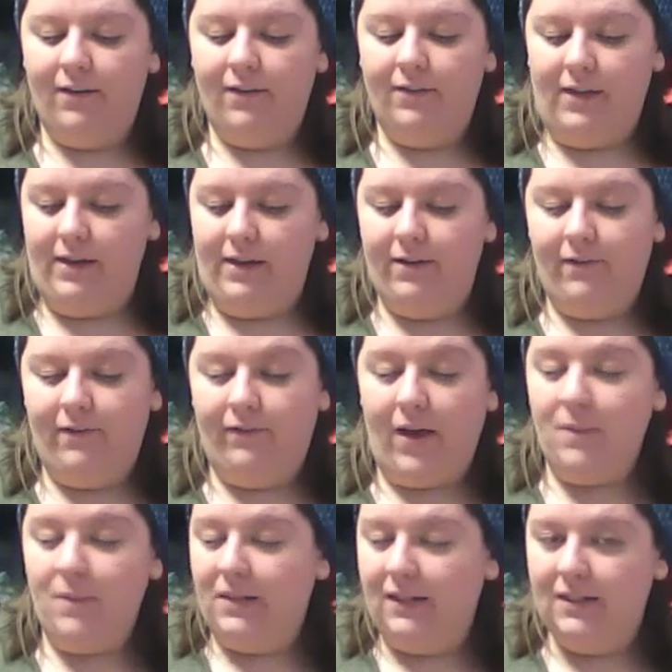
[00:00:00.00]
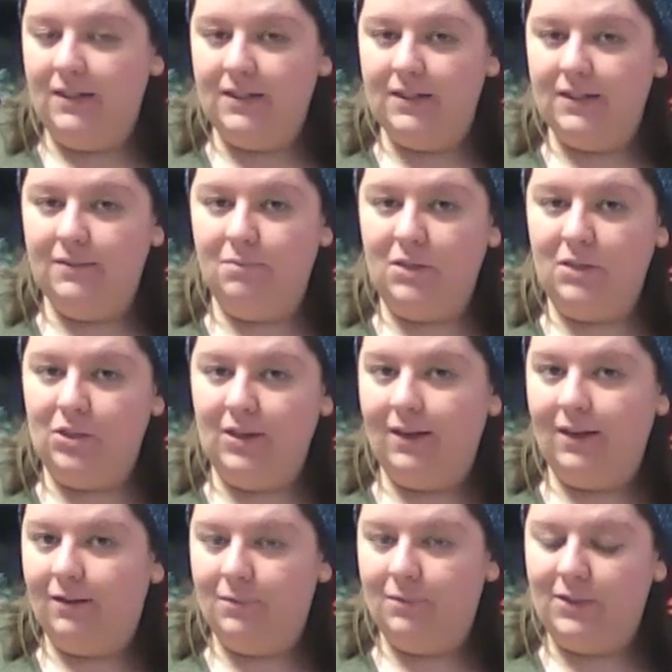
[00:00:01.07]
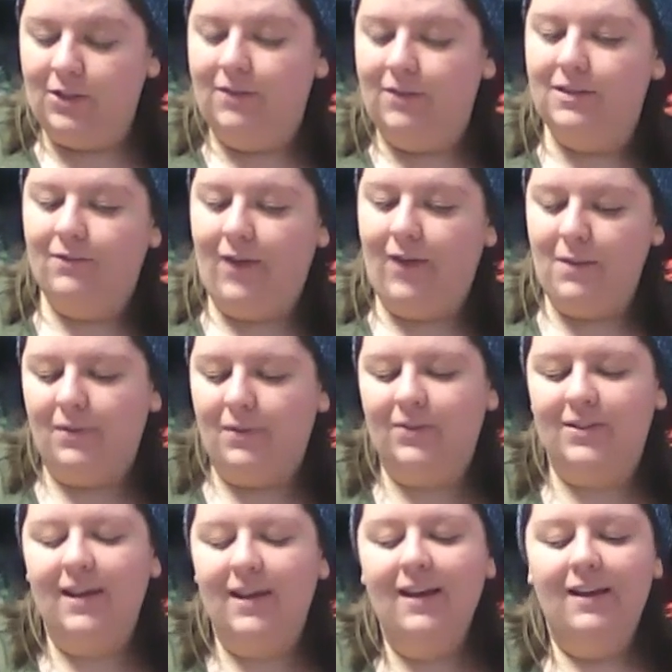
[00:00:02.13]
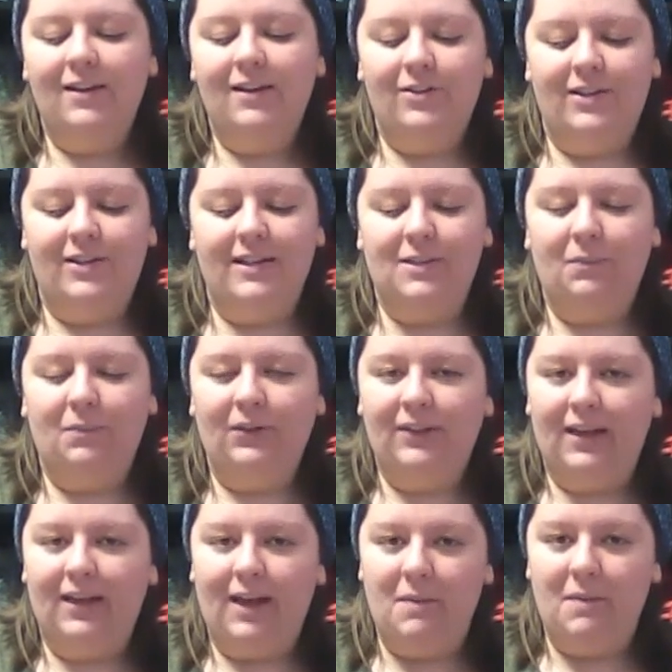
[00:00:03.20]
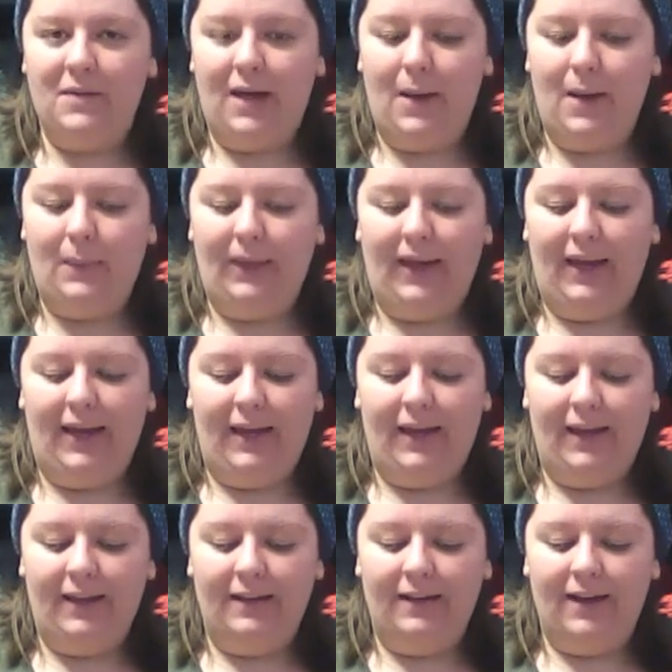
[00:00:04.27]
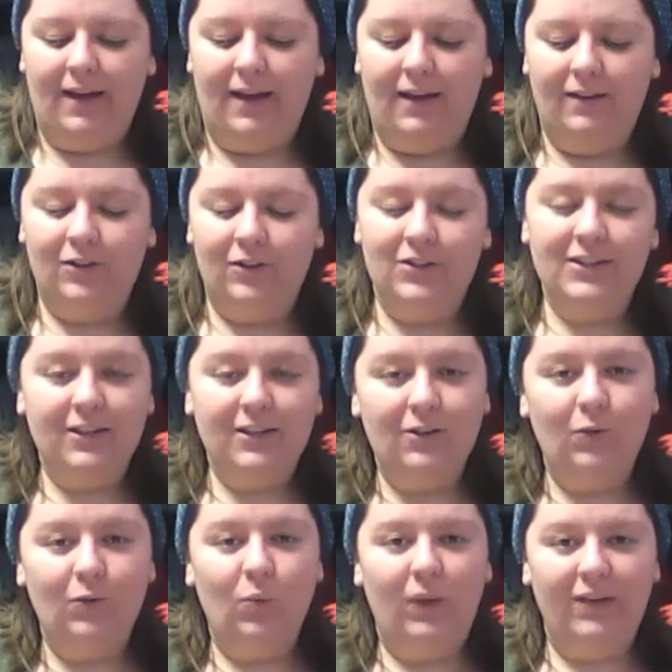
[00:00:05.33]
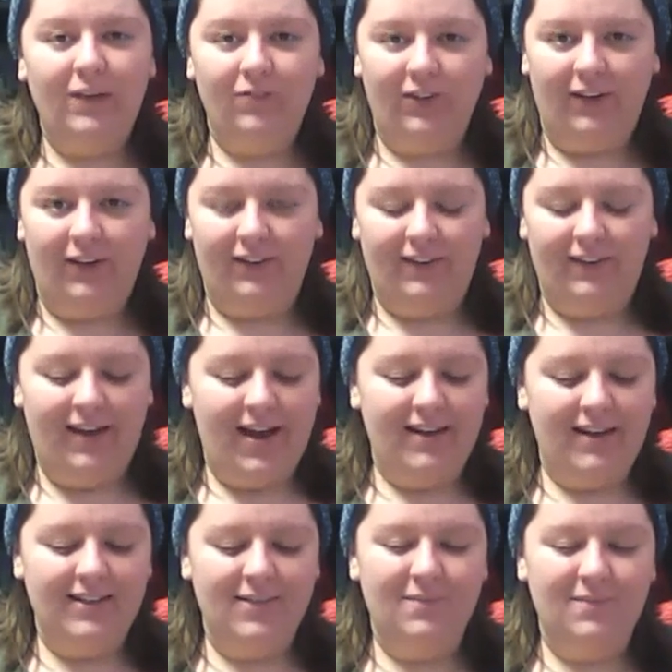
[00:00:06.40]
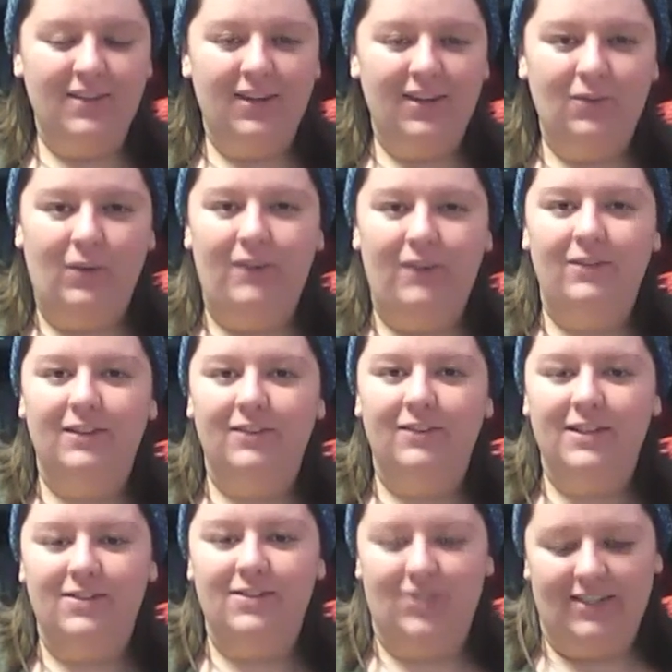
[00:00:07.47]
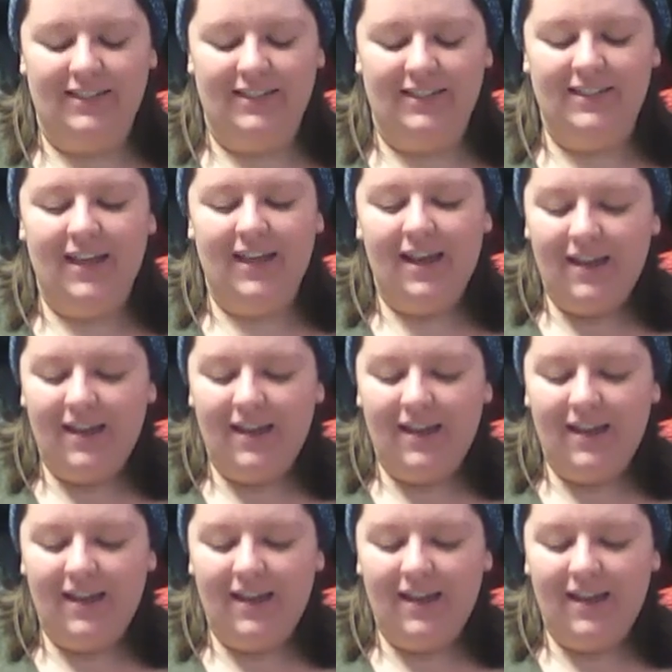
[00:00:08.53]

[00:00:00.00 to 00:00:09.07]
the fabulous Michelle's Fibers. She has a birthday coming up, and she's a new weaver. They had some good weaving resources.